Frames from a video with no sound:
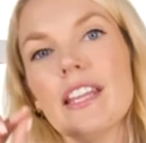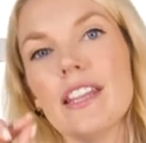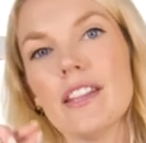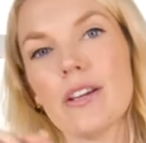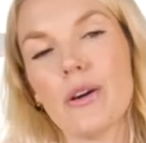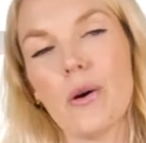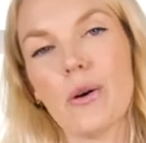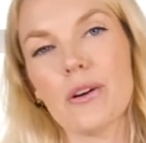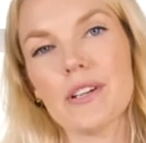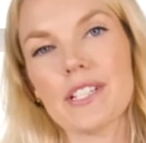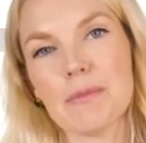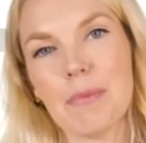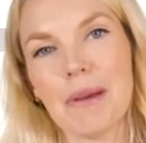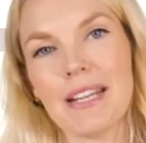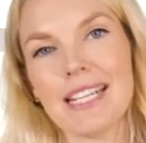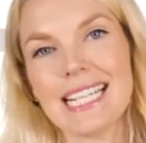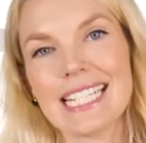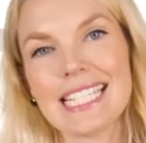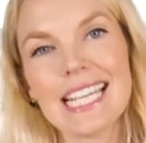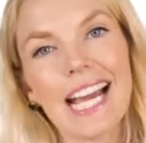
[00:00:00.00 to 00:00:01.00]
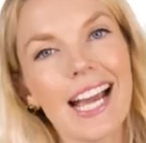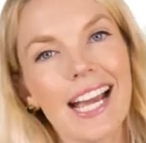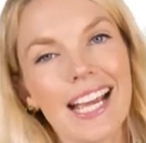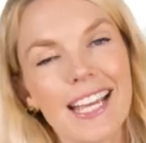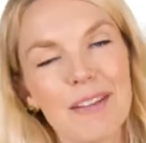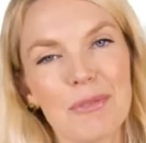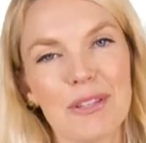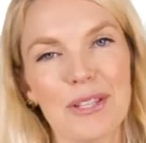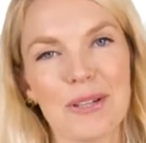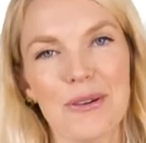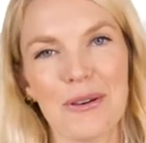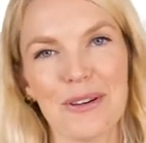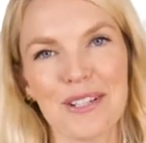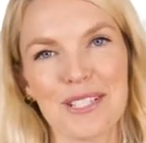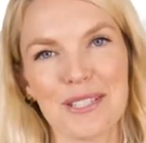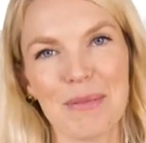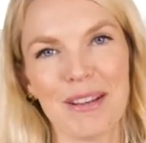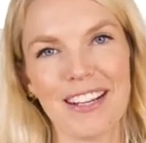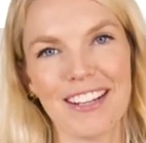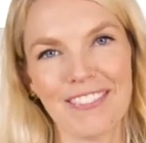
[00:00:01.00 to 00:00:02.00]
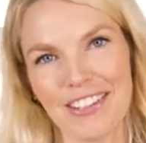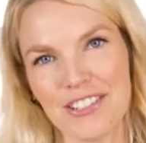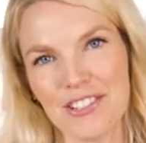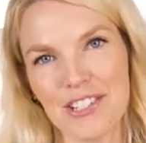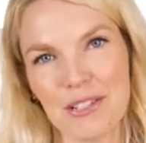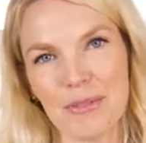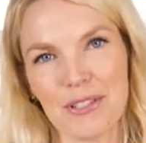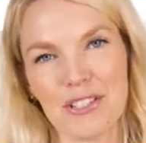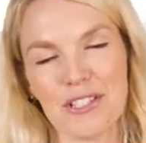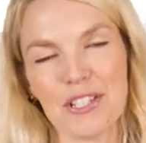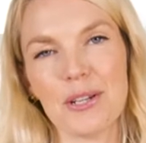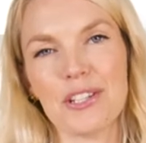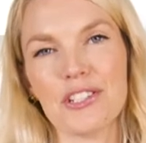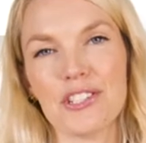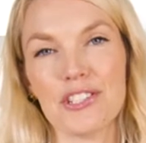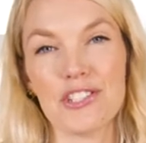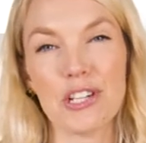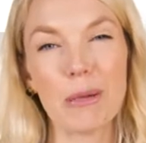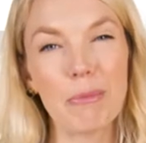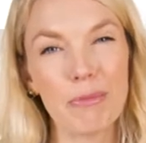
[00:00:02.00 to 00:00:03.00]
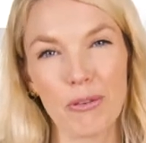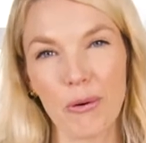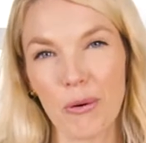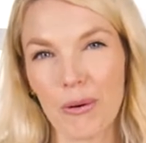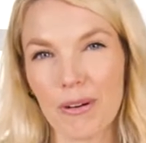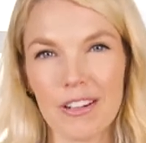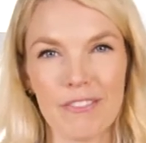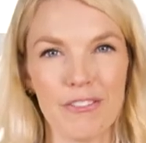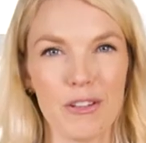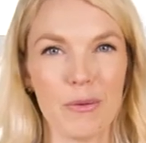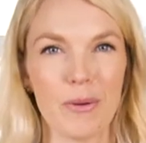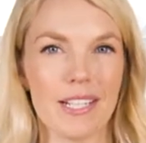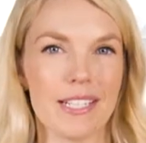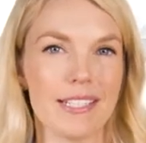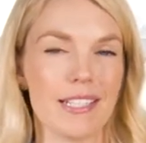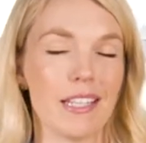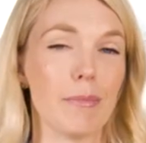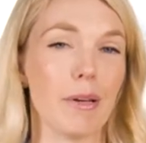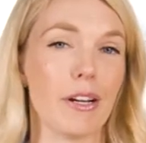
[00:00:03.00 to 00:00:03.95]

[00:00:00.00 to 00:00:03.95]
the corresponding time with the corresponding vegetable. So you can just jump forward if you want to see the